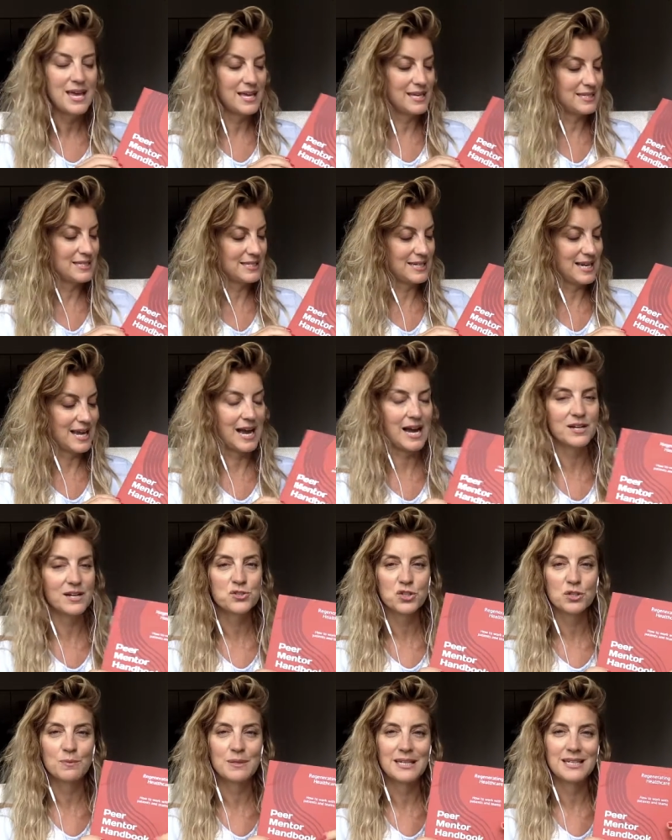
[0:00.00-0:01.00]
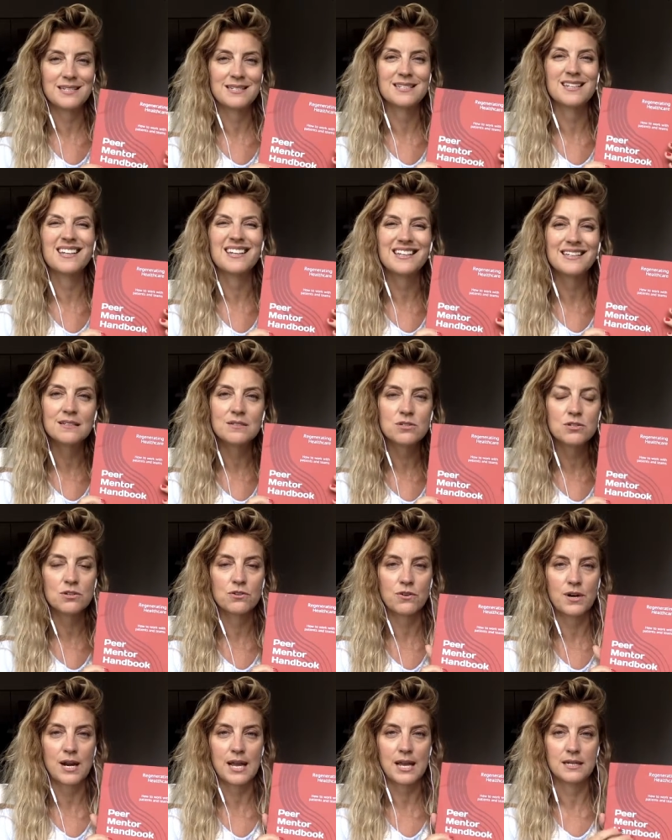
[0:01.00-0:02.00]
is to actually begin to
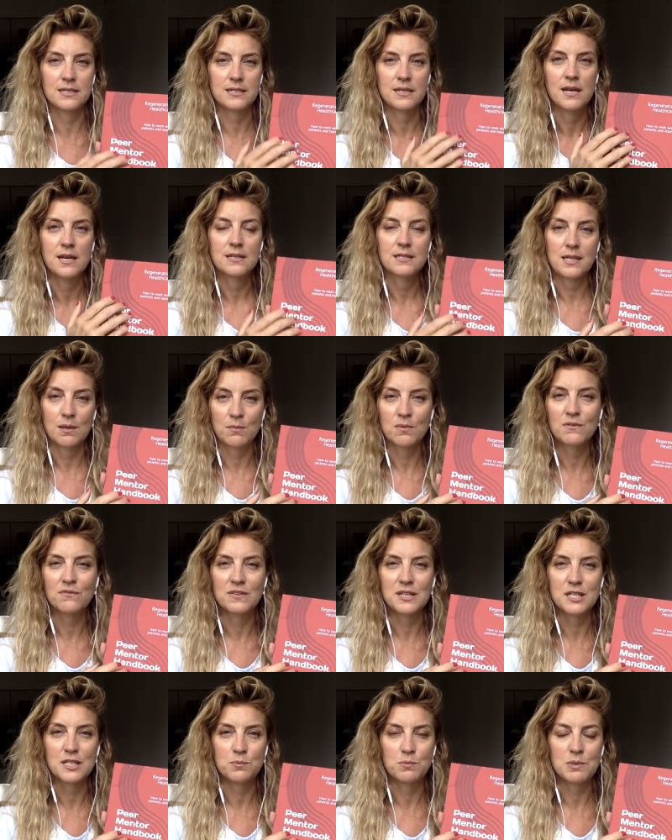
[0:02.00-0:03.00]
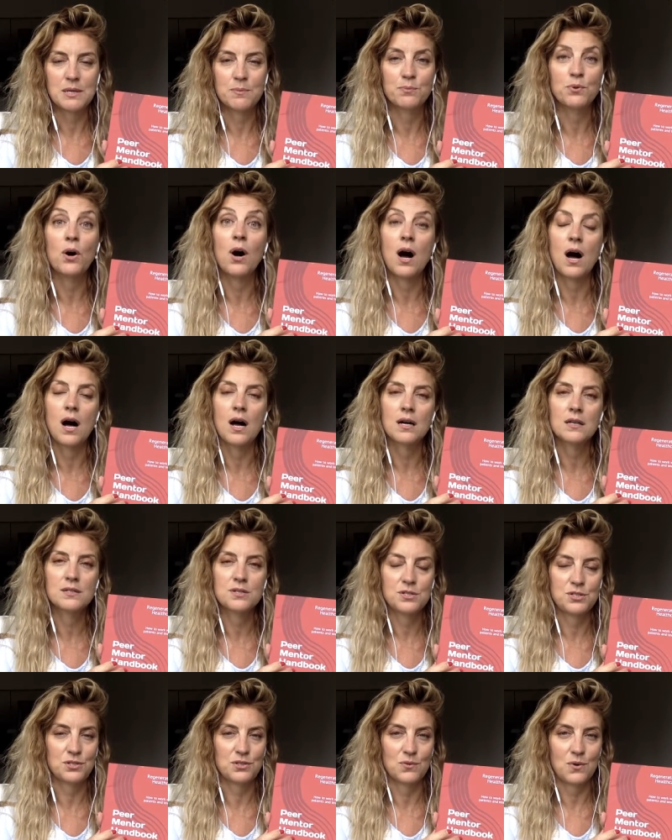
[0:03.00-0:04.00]
integrate some of these people
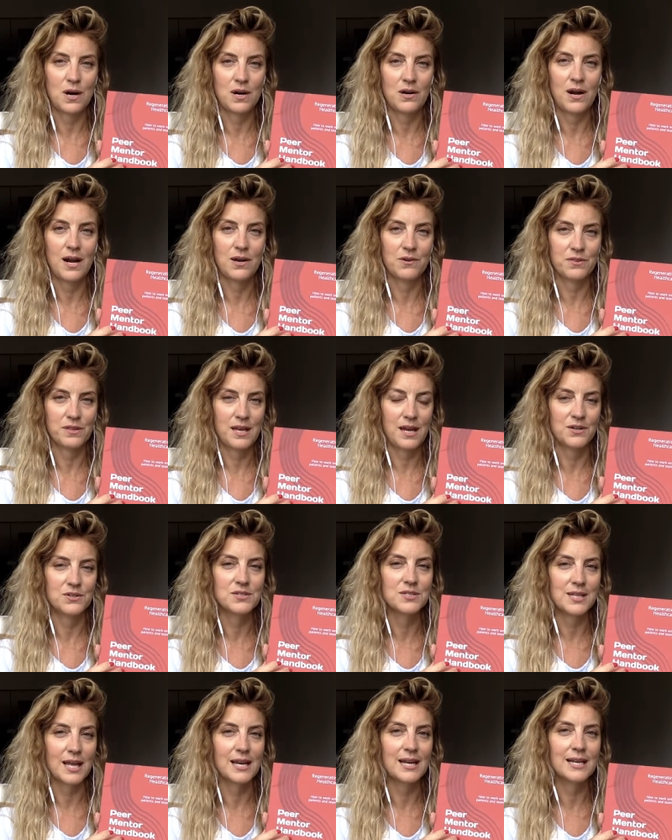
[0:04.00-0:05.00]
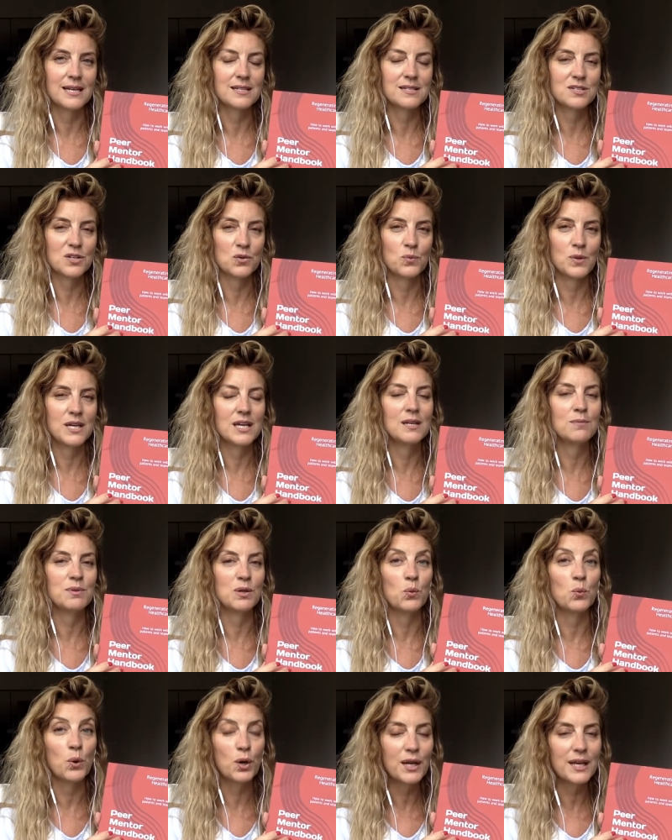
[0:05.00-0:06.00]
onto our healthcare settings so we can be
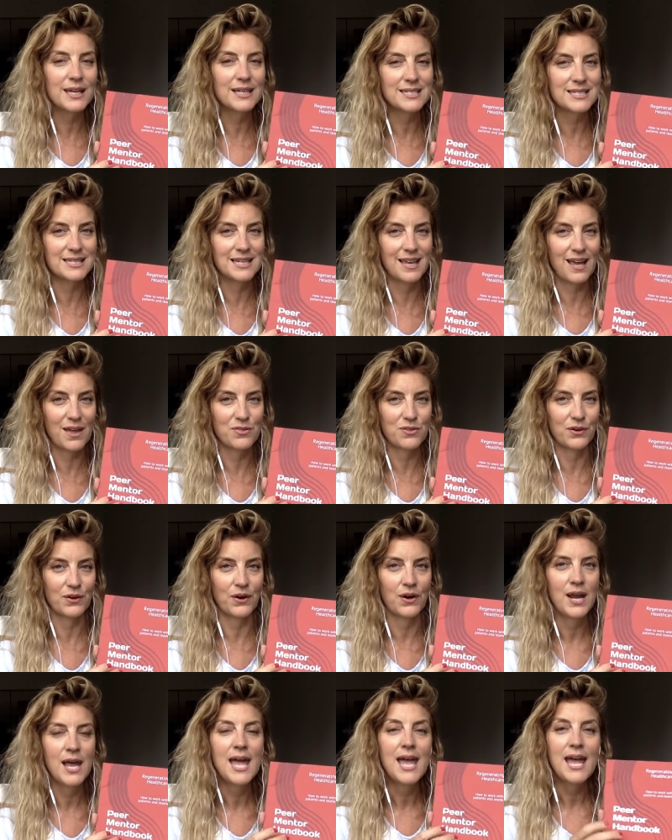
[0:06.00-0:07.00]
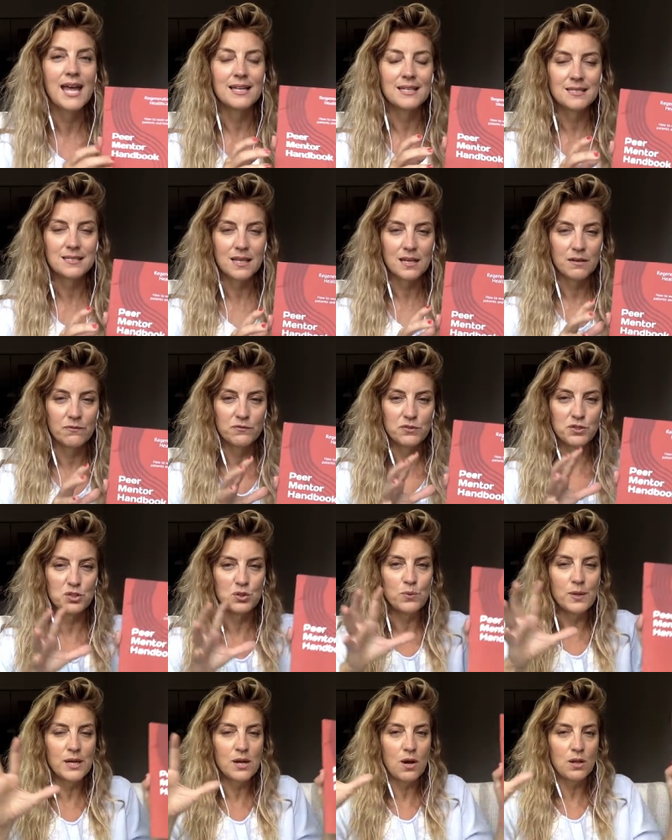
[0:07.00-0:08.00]
working together instead of
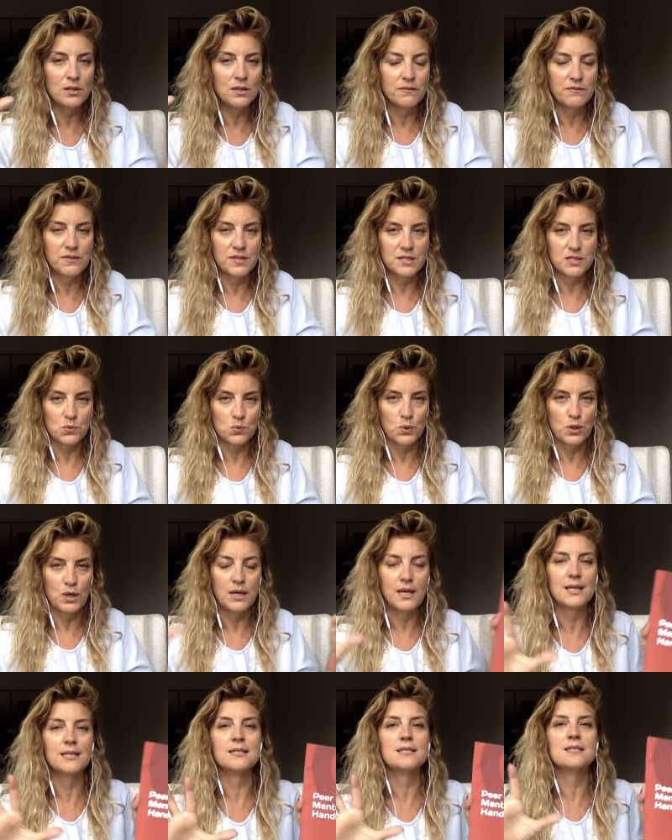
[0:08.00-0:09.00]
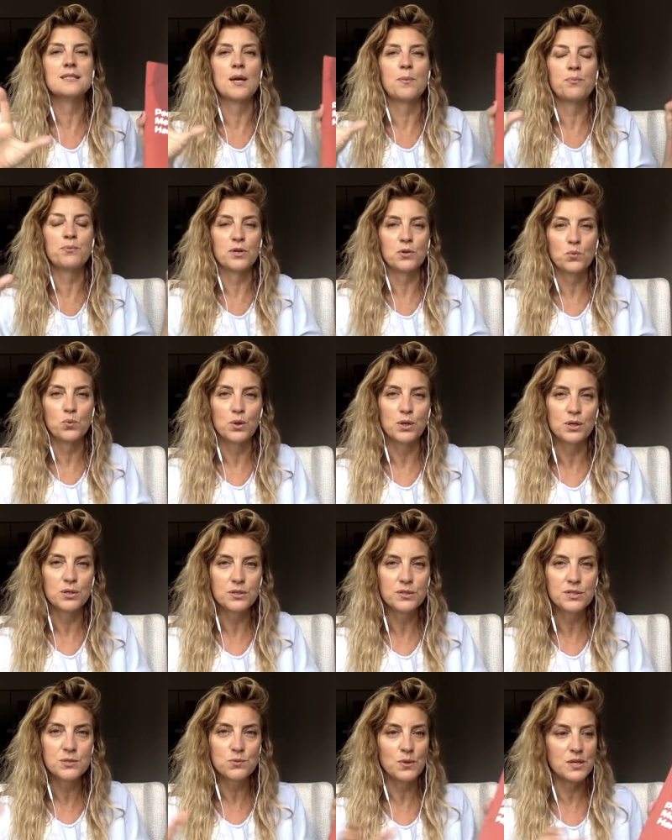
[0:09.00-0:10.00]
doing all of this work in separate
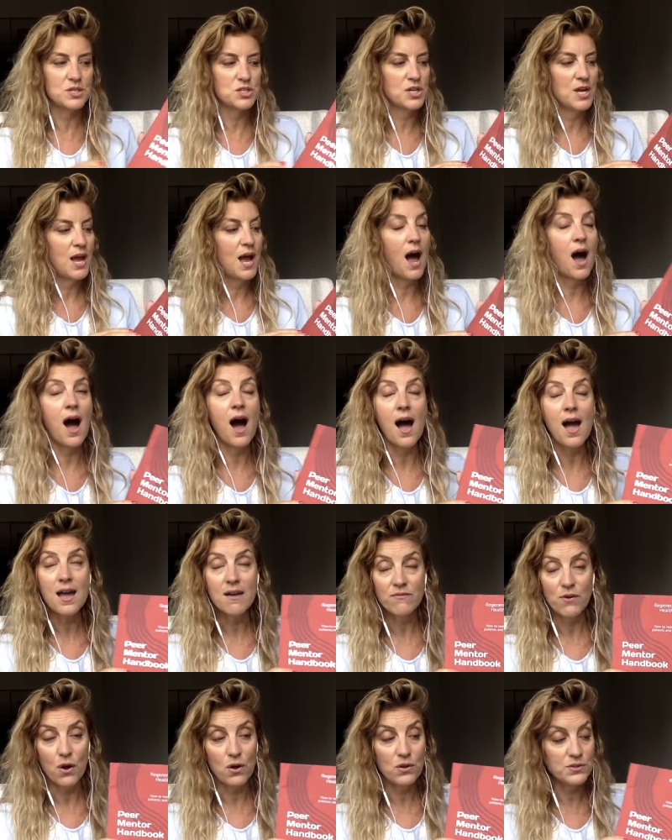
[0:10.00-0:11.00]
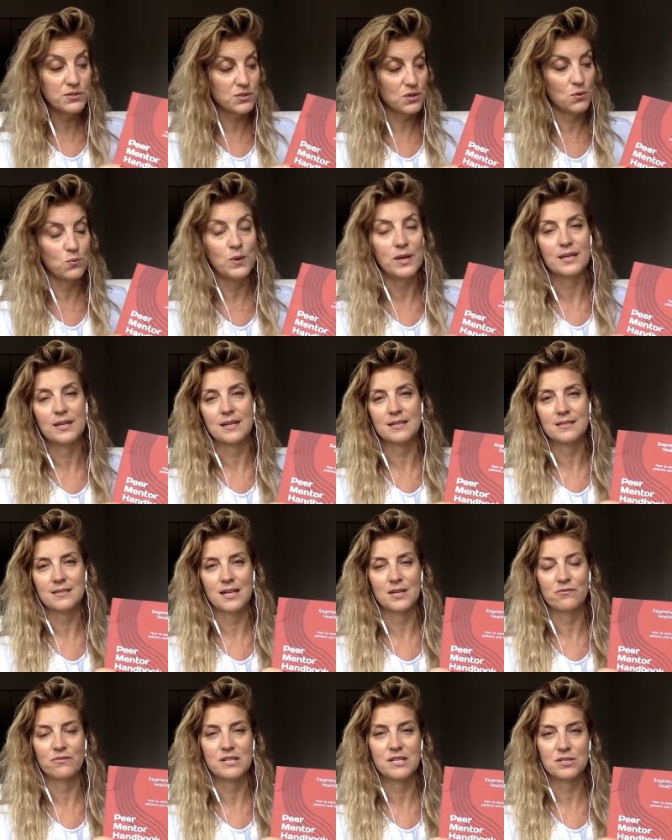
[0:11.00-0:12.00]
worlds, which I've also witnessed
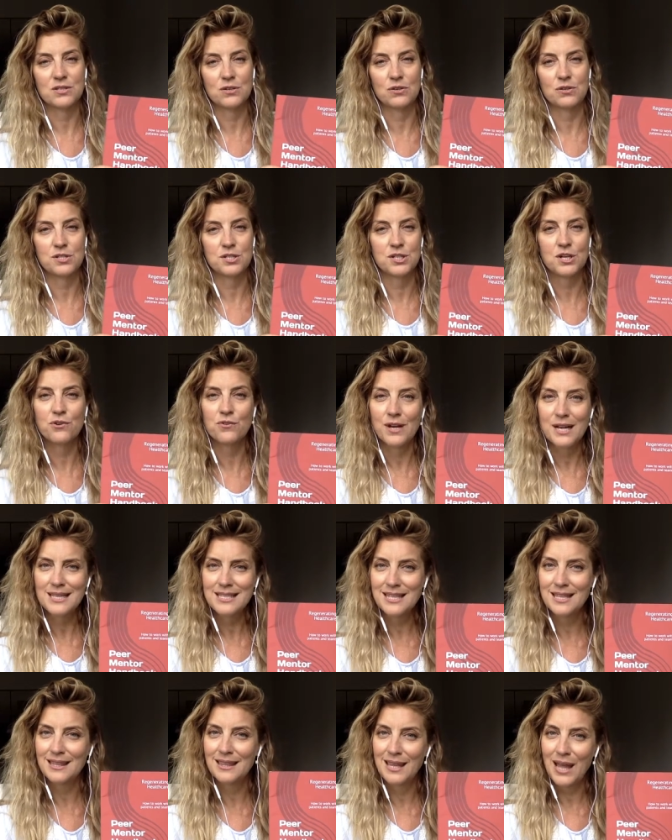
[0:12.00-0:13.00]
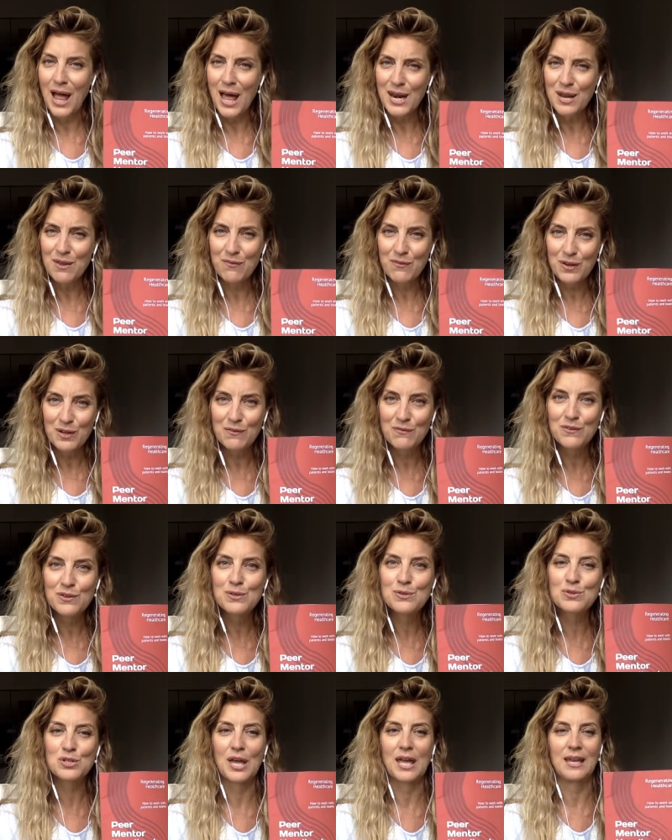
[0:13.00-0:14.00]
and researched creates a lot of
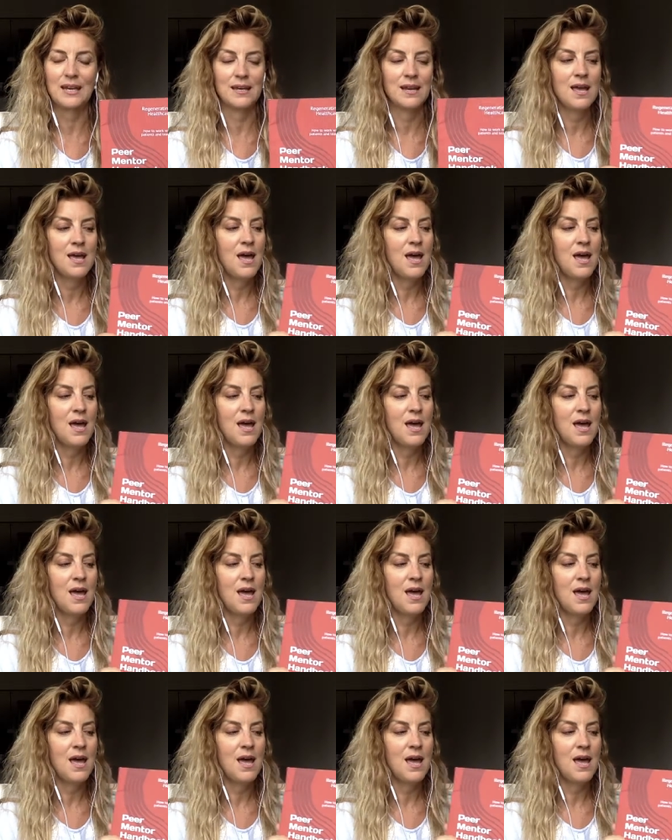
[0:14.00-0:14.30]
confusion